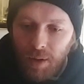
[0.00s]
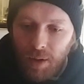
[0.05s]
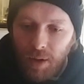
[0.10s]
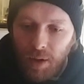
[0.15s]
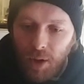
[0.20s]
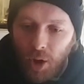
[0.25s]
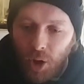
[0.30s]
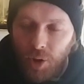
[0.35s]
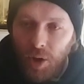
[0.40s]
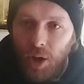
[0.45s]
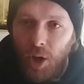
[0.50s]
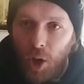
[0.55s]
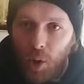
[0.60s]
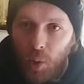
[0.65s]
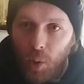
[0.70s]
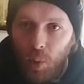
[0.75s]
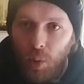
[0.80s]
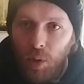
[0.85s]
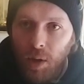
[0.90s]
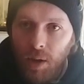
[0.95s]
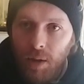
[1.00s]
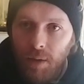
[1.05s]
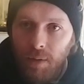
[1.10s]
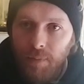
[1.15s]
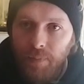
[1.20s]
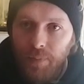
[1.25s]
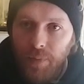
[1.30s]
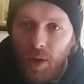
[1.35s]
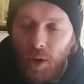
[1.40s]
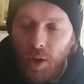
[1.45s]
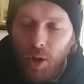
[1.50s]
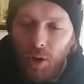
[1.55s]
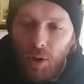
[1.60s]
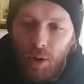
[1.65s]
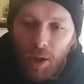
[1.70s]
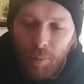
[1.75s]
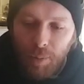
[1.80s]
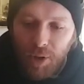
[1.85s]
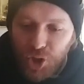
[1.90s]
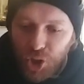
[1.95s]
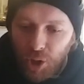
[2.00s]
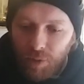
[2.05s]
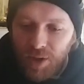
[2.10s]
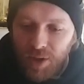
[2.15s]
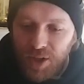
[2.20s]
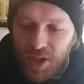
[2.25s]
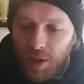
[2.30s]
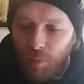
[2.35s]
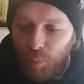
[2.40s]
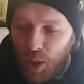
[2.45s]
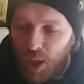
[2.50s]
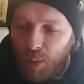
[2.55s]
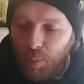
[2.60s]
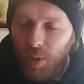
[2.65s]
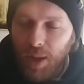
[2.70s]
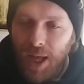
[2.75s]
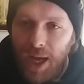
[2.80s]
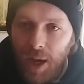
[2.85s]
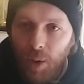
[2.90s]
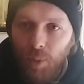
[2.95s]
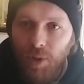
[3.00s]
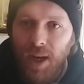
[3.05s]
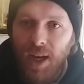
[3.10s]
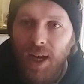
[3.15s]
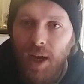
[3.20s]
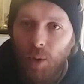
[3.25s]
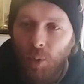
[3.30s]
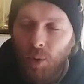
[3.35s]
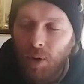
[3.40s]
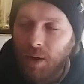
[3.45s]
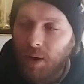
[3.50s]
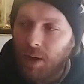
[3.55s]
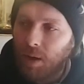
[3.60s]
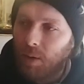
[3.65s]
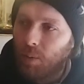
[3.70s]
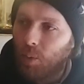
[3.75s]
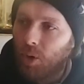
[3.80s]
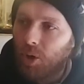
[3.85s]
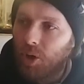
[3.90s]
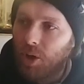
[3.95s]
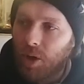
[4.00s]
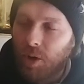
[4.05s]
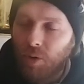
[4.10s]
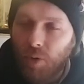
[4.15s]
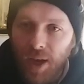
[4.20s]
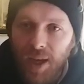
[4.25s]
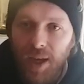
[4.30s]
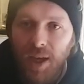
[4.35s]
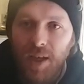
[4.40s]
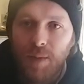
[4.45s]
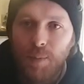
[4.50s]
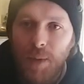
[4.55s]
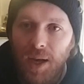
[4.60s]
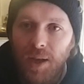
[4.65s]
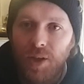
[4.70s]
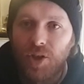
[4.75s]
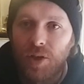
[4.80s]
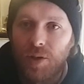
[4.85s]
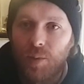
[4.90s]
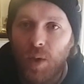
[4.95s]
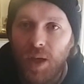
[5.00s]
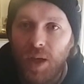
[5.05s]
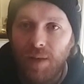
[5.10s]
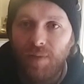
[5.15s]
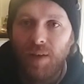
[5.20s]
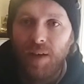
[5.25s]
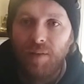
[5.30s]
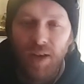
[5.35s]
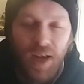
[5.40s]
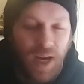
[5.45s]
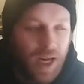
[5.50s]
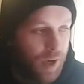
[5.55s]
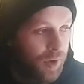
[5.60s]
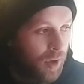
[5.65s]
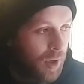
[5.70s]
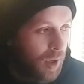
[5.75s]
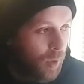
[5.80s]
on a whole, or a majority of people, hounding out one of the greatest managers we've ever had,